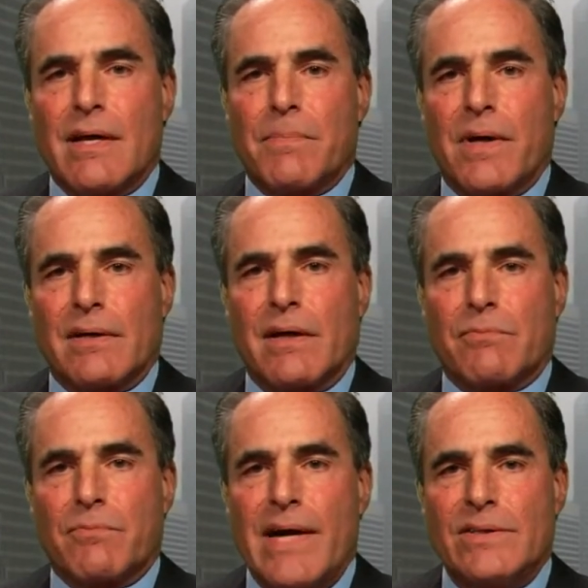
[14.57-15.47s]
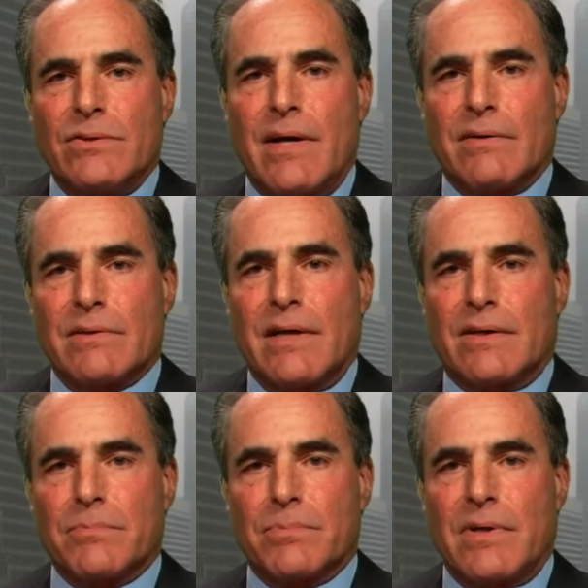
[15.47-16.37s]
But a right to health care
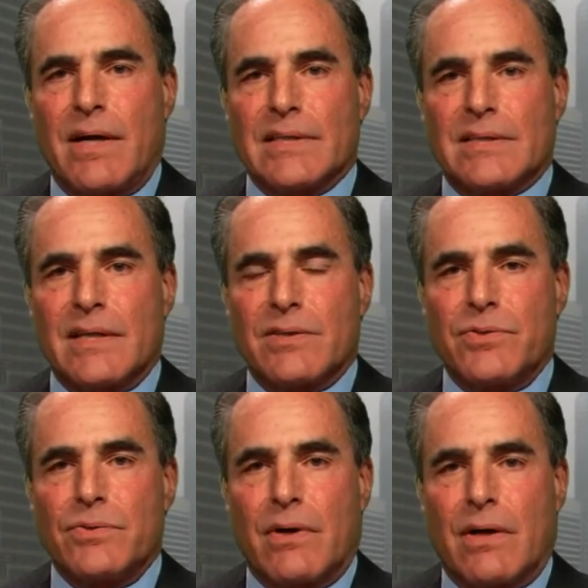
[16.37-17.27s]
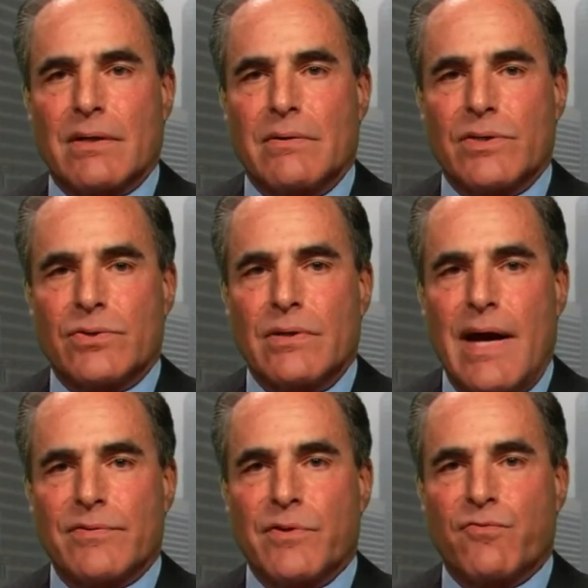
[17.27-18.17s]
implies that you are going to
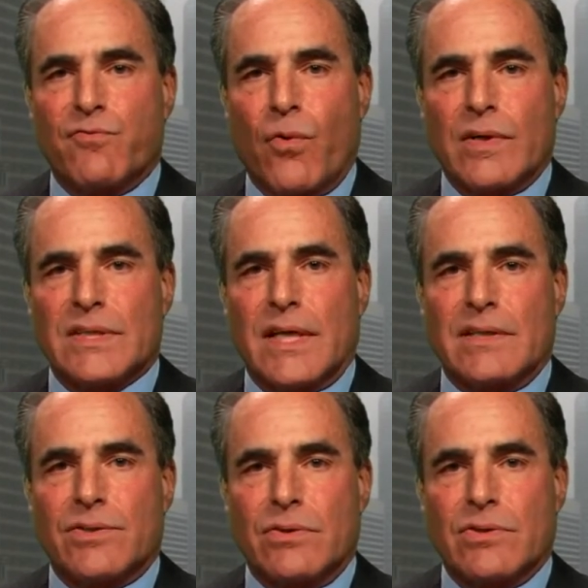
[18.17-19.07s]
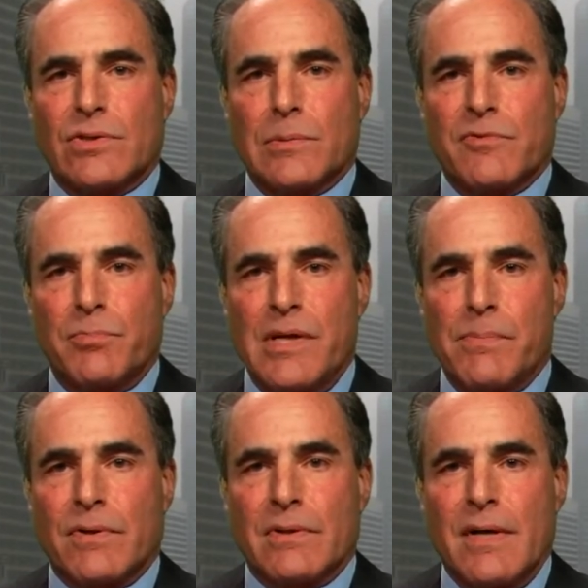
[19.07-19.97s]
have to force a certain group of
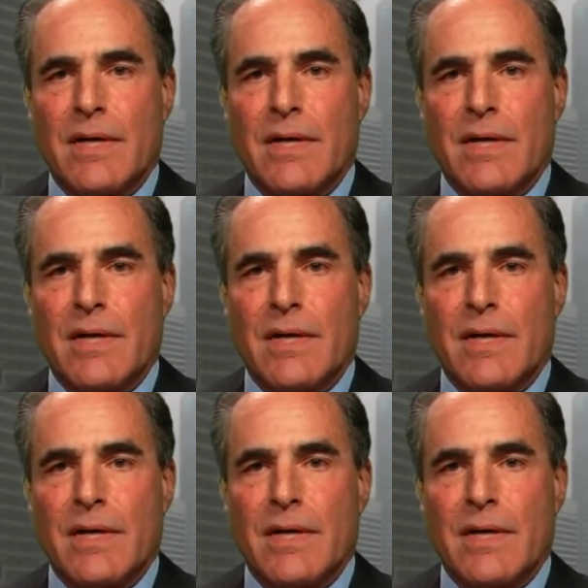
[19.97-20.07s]
people,